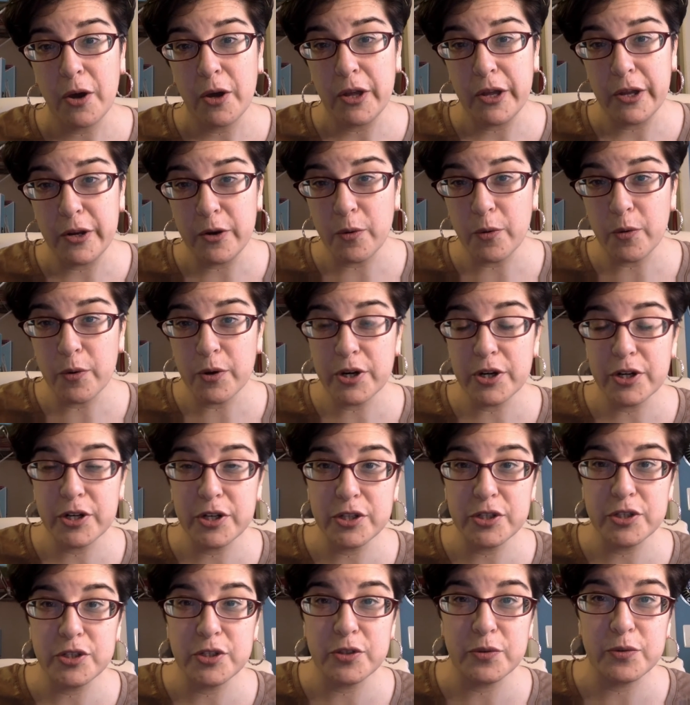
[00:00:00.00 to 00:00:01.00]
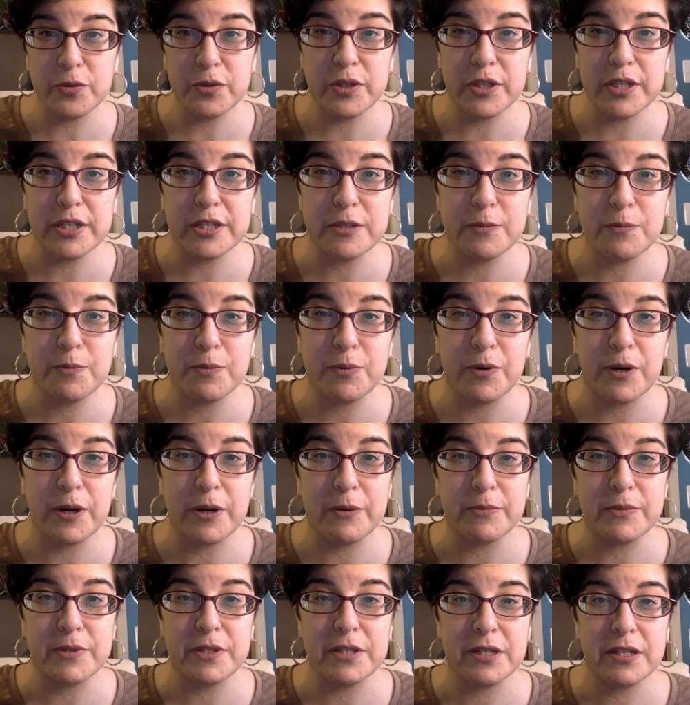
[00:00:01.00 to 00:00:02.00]
in order to do this
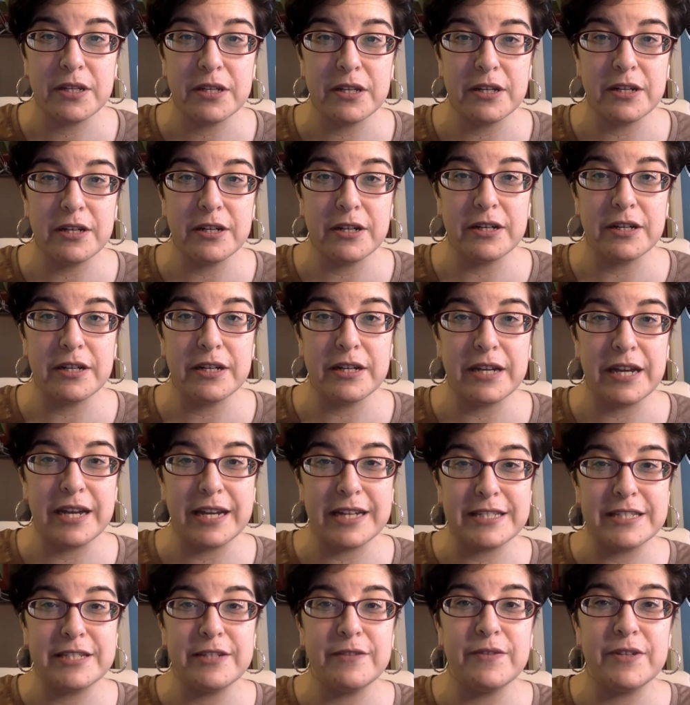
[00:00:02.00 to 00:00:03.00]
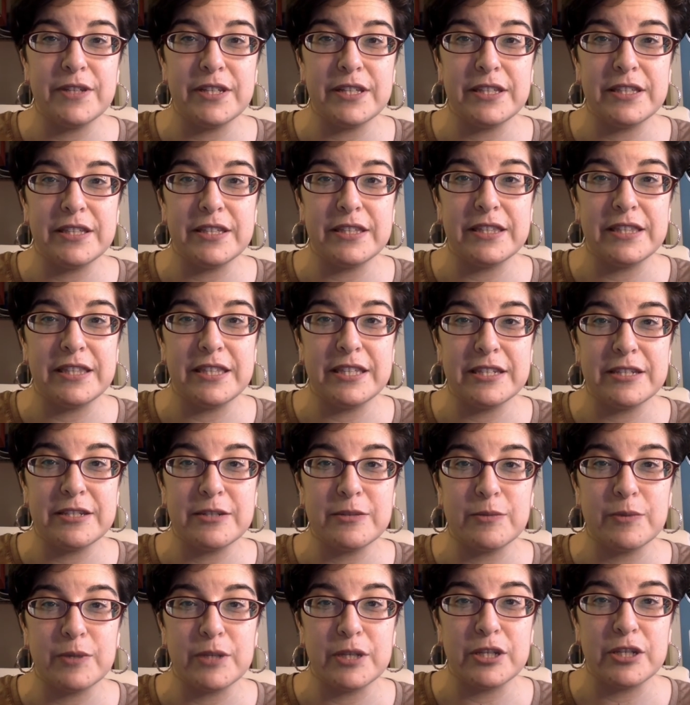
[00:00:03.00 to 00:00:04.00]
prompt activity
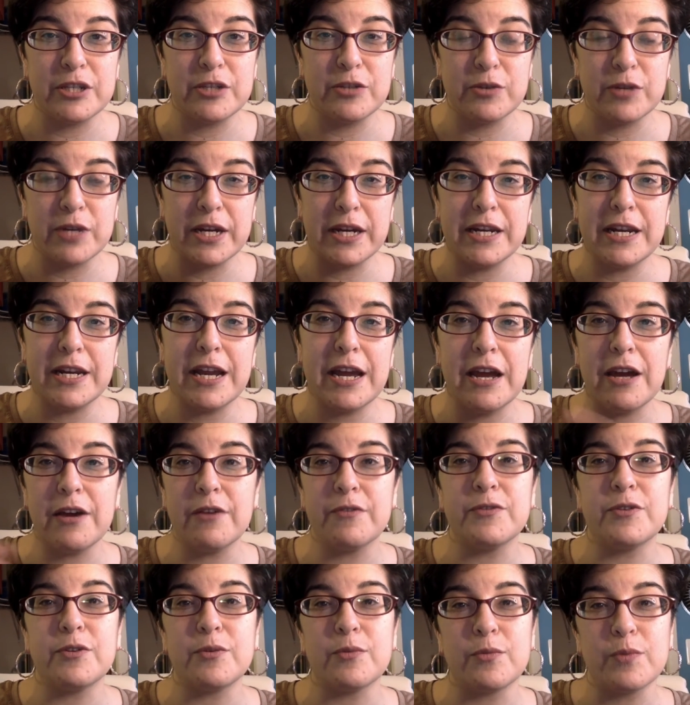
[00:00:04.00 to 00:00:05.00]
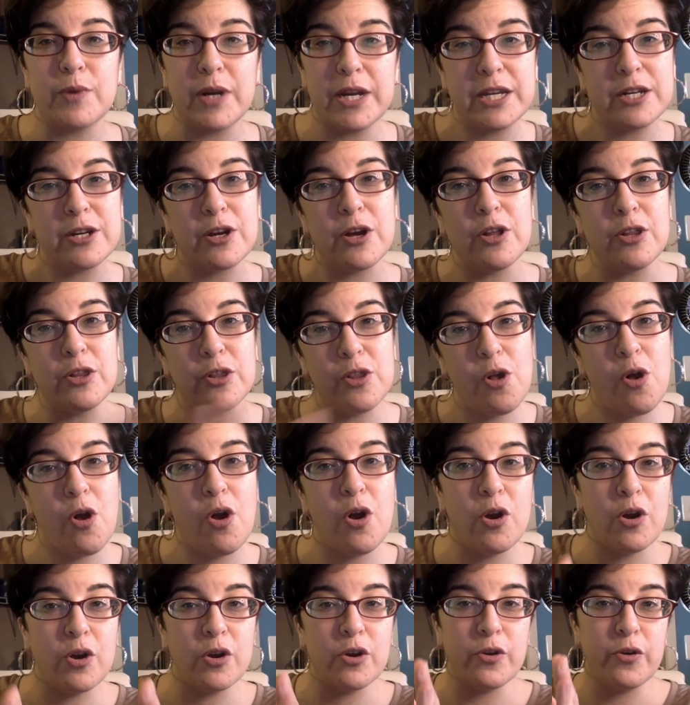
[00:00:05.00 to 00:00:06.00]
this week, you kind of have to write
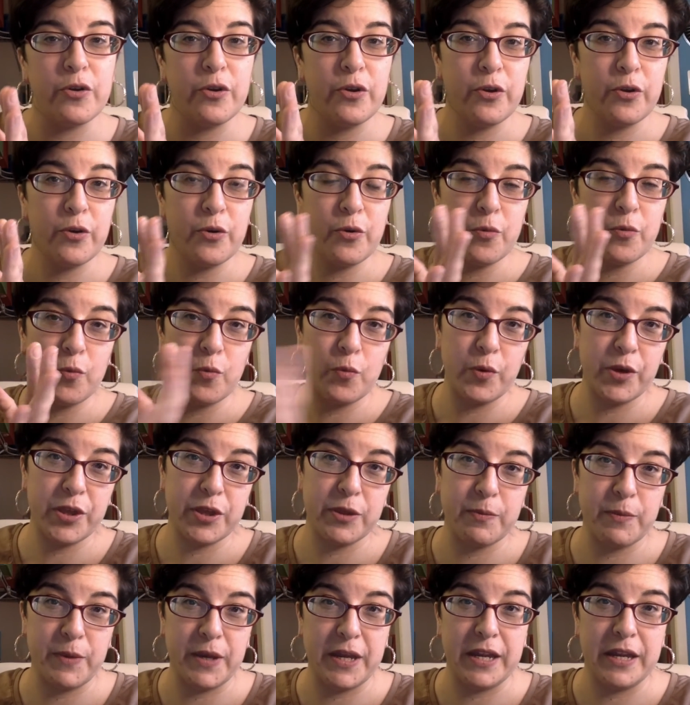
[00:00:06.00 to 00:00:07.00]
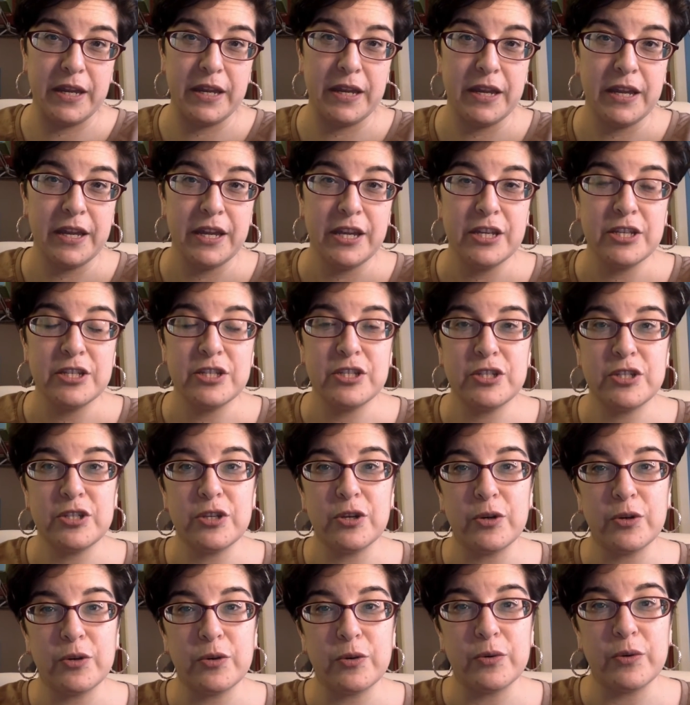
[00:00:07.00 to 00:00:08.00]
along with me.
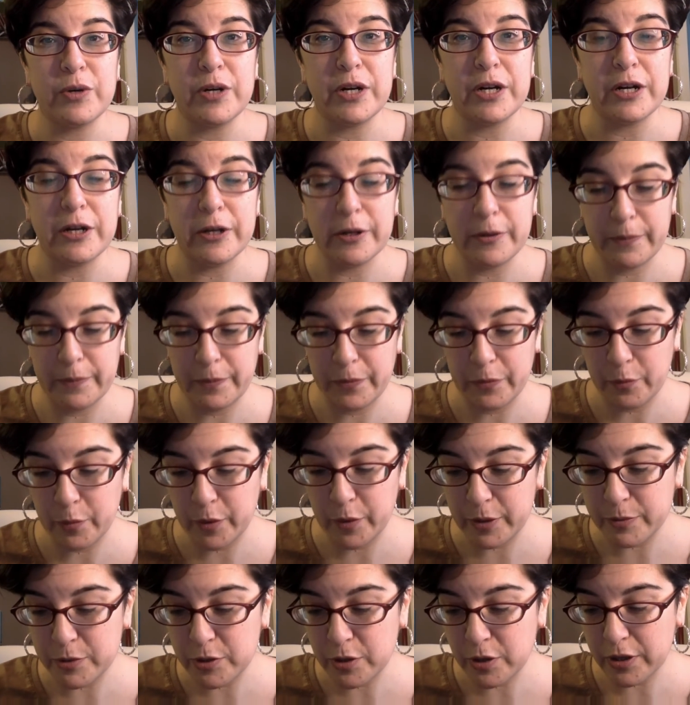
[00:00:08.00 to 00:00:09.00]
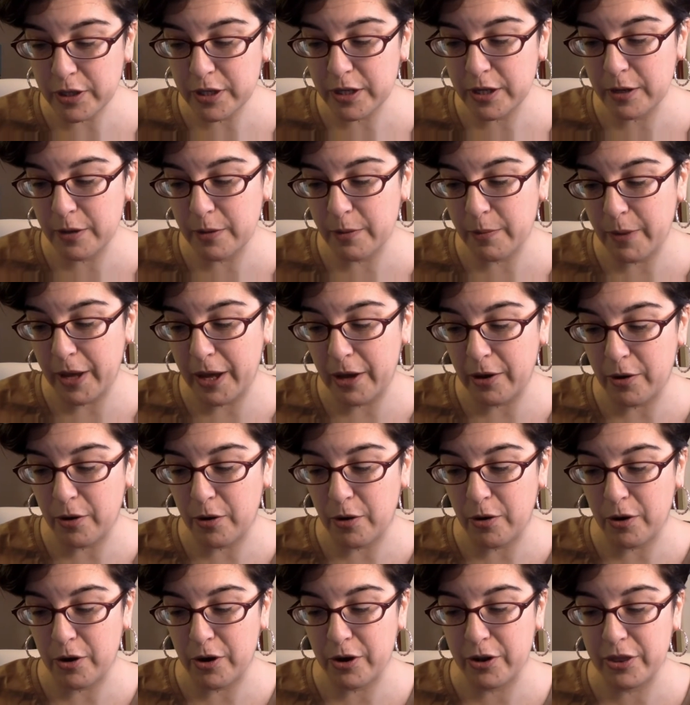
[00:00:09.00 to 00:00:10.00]
So what I'm talking about
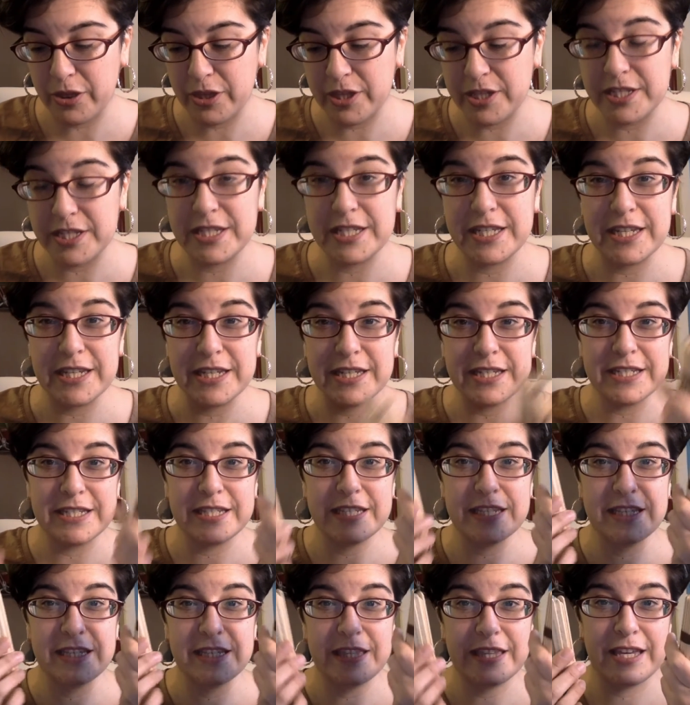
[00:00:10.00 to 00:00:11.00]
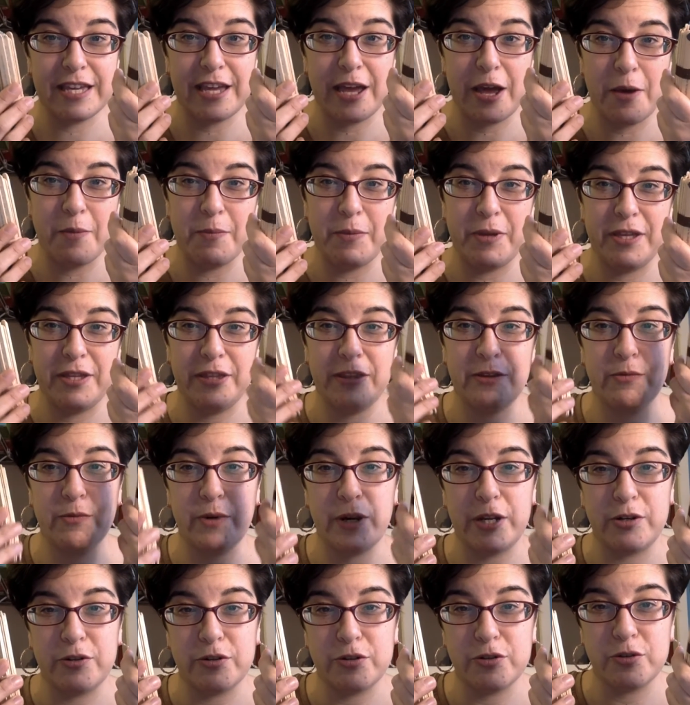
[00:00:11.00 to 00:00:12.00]
are the sticks that come in the
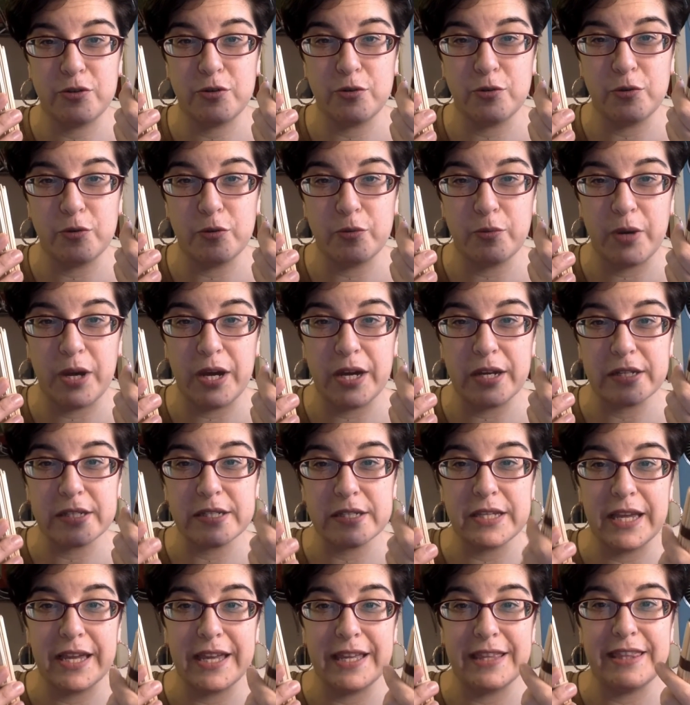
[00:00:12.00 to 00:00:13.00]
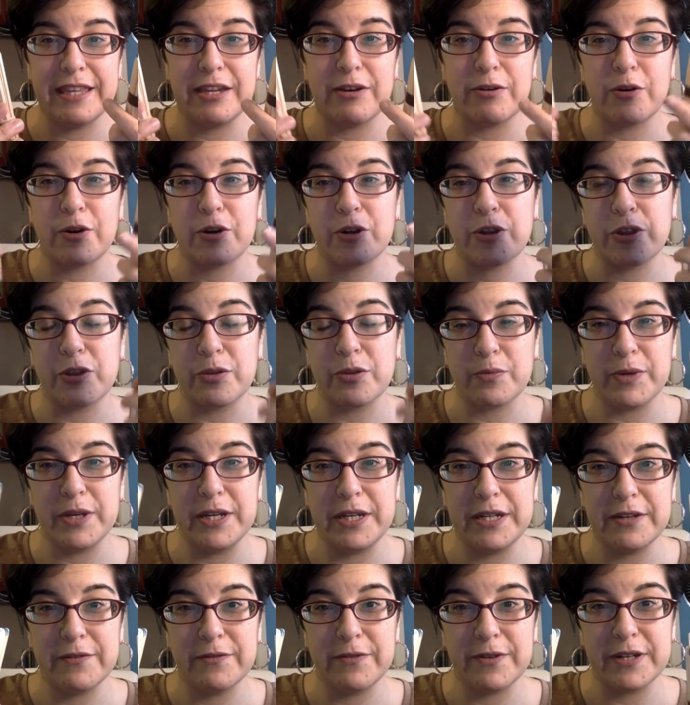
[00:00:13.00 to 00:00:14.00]
Writer's Toolbox. And there are 3
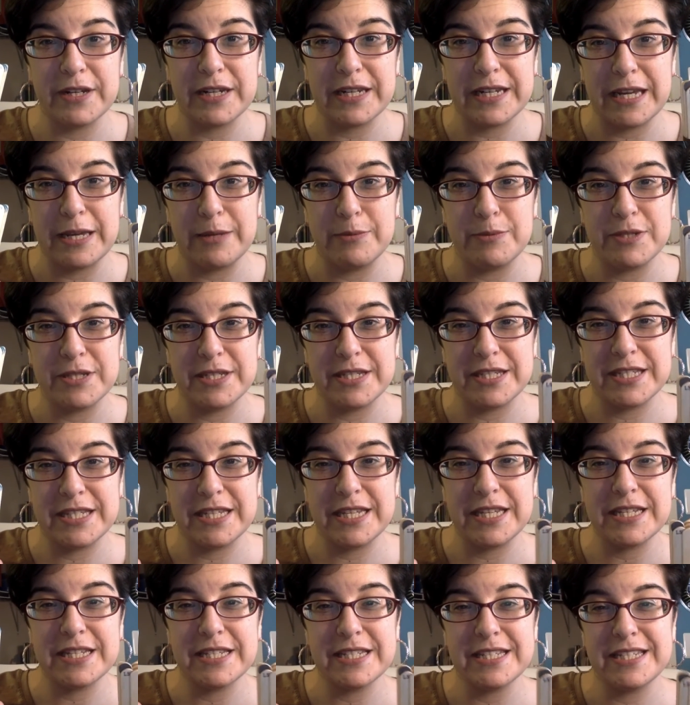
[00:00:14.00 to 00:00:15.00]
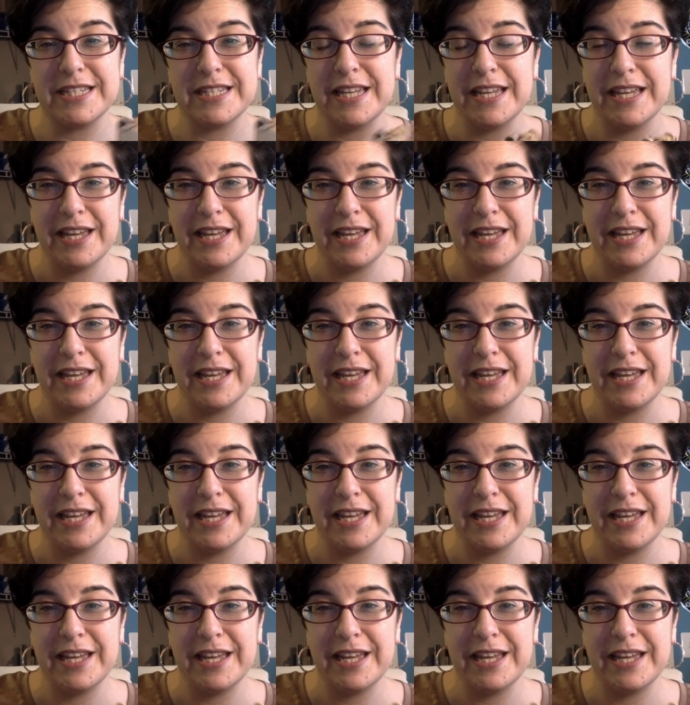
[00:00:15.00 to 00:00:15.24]
different types of sticks.